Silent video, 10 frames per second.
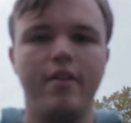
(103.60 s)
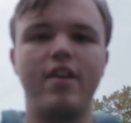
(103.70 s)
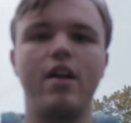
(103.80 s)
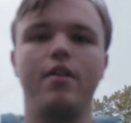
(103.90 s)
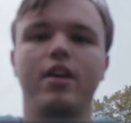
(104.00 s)

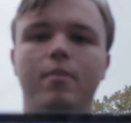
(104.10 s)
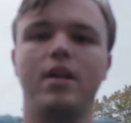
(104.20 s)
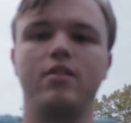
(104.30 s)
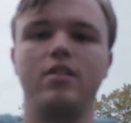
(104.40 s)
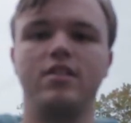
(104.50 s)
Final thing
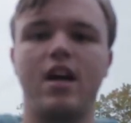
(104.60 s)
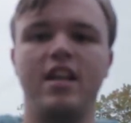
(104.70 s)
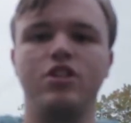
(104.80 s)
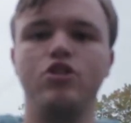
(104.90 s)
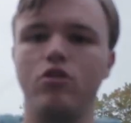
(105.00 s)
about the design,
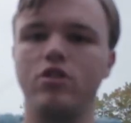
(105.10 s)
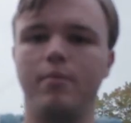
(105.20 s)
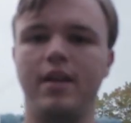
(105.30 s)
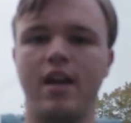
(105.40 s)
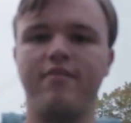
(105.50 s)
it's
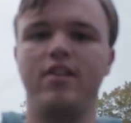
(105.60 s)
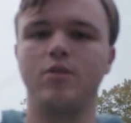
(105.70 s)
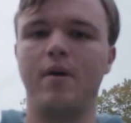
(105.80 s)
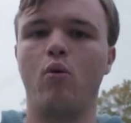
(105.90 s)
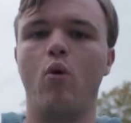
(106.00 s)
noticeably heavy.
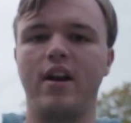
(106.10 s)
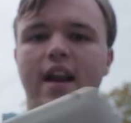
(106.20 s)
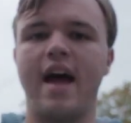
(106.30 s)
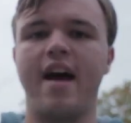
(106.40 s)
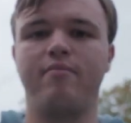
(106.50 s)
It's about
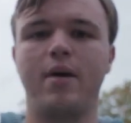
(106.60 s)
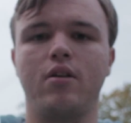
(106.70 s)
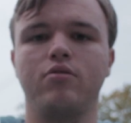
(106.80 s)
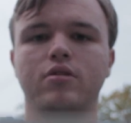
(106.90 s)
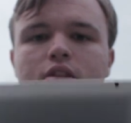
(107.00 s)
1.5
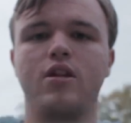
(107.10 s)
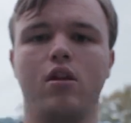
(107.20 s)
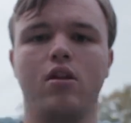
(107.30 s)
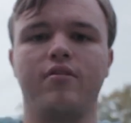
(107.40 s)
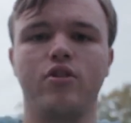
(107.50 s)
pounds. The
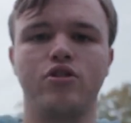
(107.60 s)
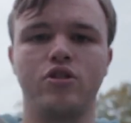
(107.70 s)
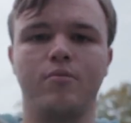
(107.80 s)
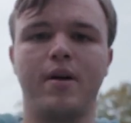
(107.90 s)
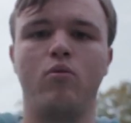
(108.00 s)
cellular version
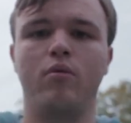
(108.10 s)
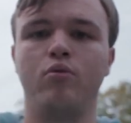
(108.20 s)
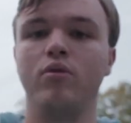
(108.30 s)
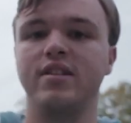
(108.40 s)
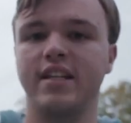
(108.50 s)
is about
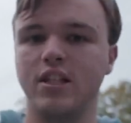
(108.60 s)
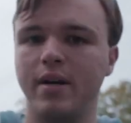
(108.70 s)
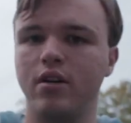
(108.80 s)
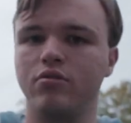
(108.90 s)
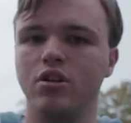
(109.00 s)
1.6
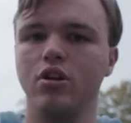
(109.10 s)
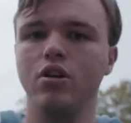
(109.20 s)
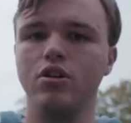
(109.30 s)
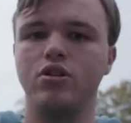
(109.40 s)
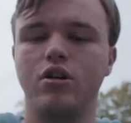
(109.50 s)
pounds,
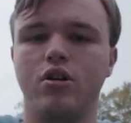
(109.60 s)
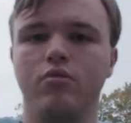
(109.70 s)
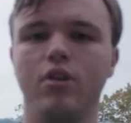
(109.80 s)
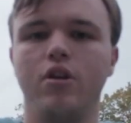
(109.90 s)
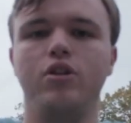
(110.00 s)

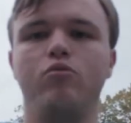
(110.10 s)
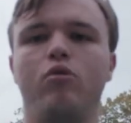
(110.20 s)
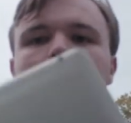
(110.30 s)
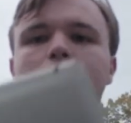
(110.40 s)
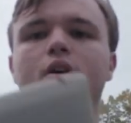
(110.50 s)
so you
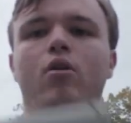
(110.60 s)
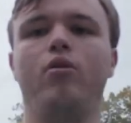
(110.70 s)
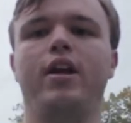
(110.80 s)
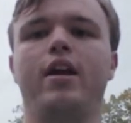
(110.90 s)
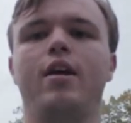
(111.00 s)
won't want to be
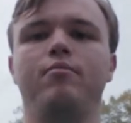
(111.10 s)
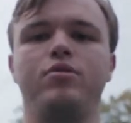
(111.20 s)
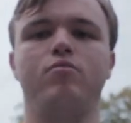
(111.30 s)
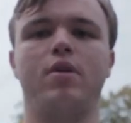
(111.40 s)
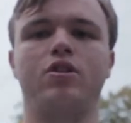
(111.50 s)
holding it up
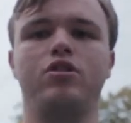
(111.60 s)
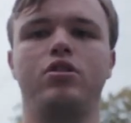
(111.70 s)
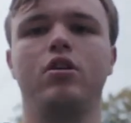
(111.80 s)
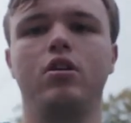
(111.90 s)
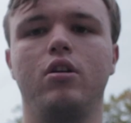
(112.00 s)
too
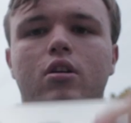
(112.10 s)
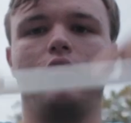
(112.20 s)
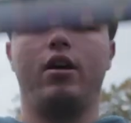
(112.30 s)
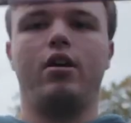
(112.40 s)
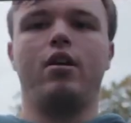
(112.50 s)
much,
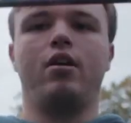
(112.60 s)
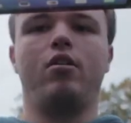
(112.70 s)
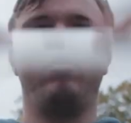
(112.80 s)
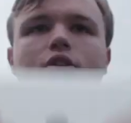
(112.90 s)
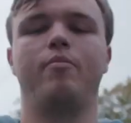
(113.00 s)
like
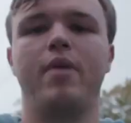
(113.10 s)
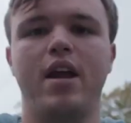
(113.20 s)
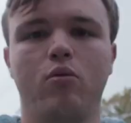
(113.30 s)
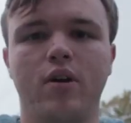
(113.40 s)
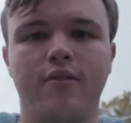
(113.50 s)
on your
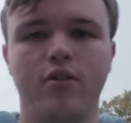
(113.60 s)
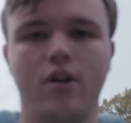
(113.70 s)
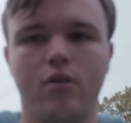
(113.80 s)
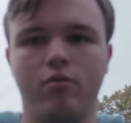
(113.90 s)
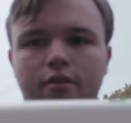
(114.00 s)
bed or whatever.
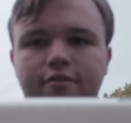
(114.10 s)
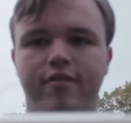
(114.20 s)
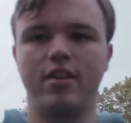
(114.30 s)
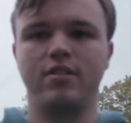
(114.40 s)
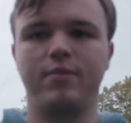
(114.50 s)
You're going to want to
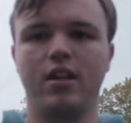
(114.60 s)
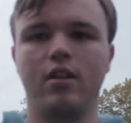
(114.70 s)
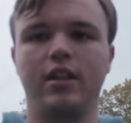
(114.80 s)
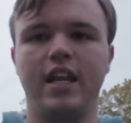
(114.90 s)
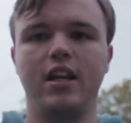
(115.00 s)
find something
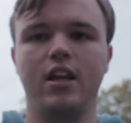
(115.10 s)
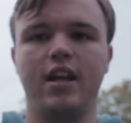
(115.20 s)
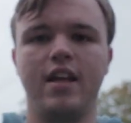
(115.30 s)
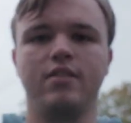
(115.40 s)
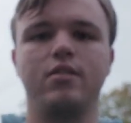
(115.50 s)
to lean it
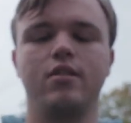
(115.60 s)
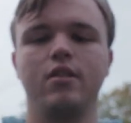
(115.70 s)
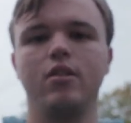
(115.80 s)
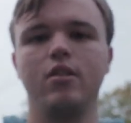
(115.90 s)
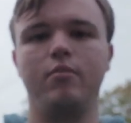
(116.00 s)
against
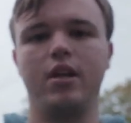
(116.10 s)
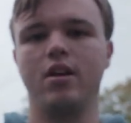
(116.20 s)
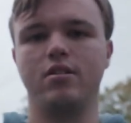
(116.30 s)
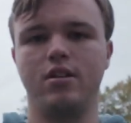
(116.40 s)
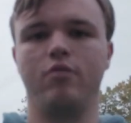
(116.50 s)

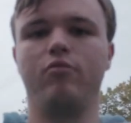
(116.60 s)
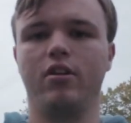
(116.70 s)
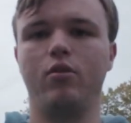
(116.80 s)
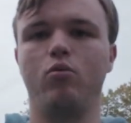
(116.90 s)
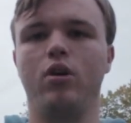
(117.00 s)
because it
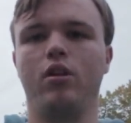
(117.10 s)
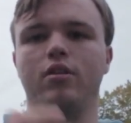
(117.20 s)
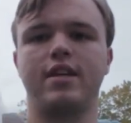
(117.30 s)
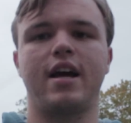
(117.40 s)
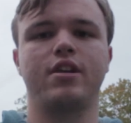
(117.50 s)
really will
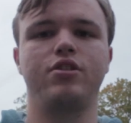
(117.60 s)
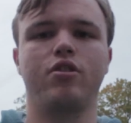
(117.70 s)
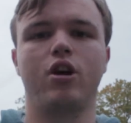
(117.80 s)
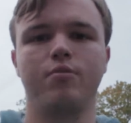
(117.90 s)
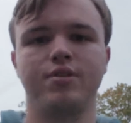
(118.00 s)
tax
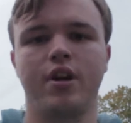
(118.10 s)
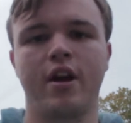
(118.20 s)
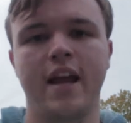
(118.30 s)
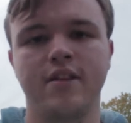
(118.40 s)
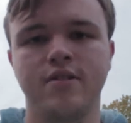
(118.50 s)
your arms and your
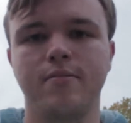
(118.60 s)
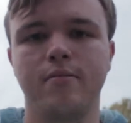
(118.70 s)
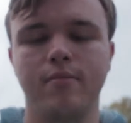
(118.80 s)
hands.